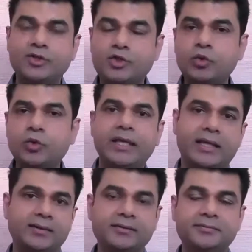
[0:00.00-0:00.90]
doing
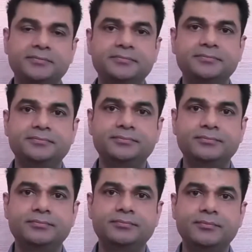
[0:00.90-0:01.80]
it,
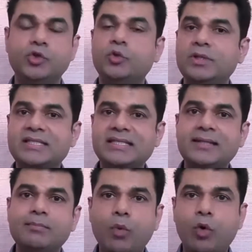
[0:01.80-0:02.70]
you will
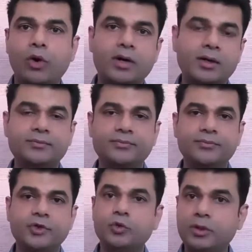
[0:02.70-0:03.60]
see more.
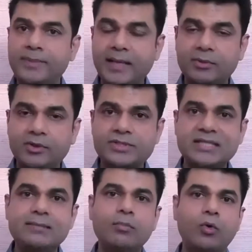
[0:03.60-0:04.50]
You will be able to
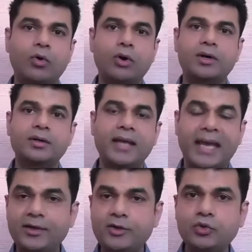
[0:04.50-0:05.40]
see more
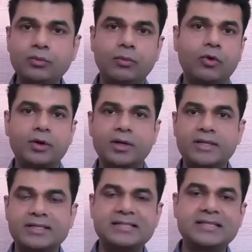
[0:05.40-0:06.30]
and do more,
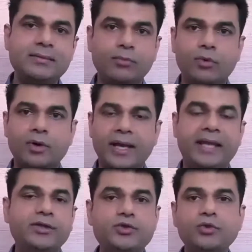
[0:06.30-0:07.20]
see more
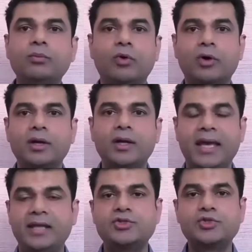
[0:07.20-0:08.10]
and do more.
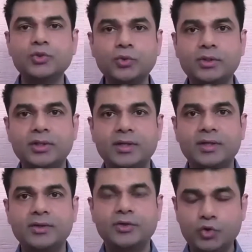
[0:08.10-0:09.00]
And soon
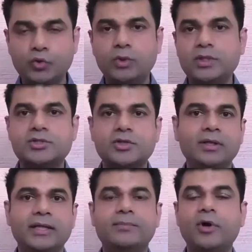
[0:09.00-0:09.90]
you will solve
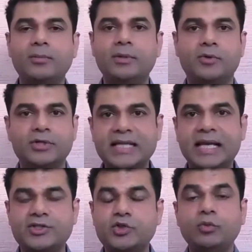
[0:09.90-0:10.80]
that problem or
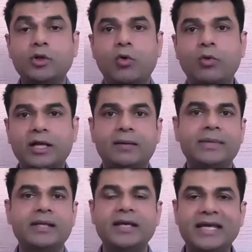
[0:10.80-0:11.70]
challenge. You will overcome
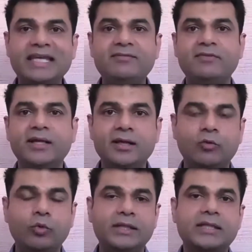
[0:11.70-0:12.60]
it even
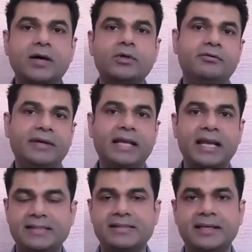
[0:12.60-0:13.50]
without
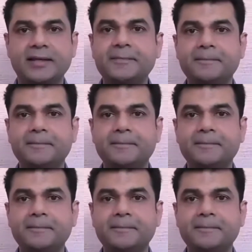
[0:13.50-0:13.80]
realizing it.